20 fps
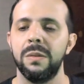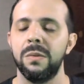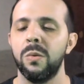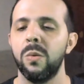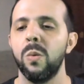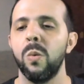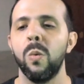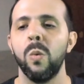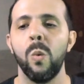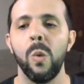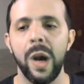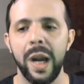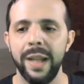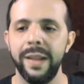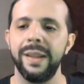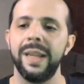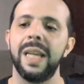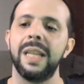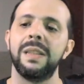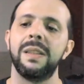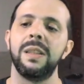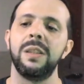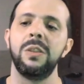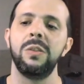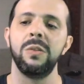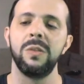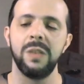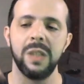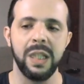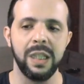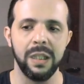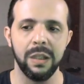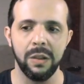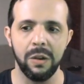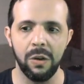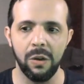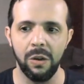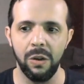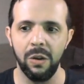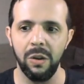one that you say
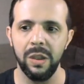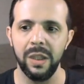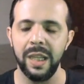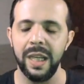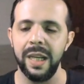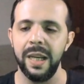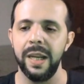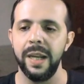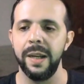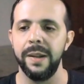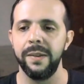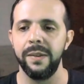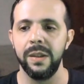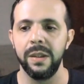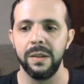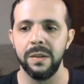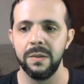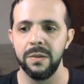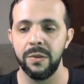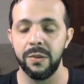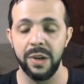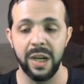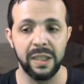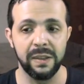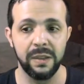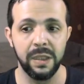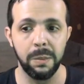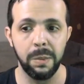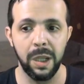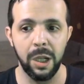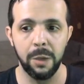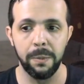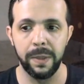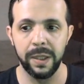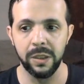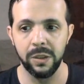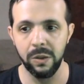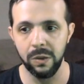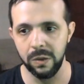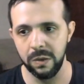all the Rust developers
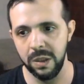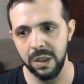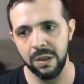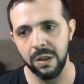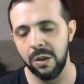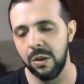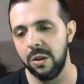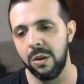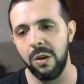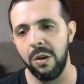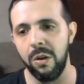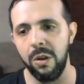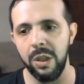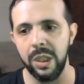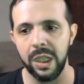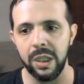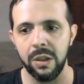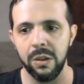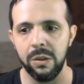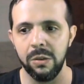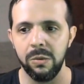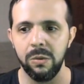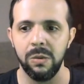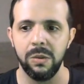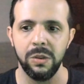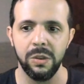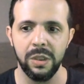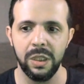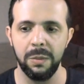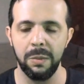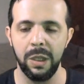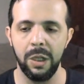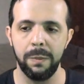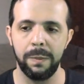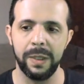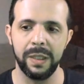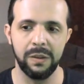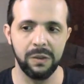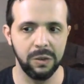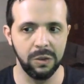use it, or all the Go
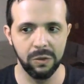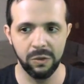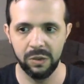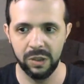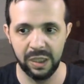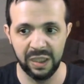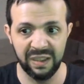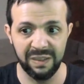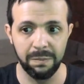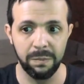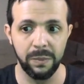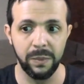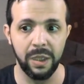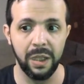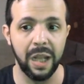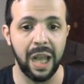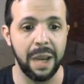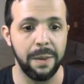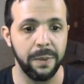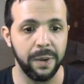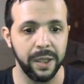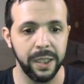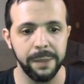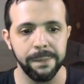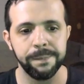developers use this library.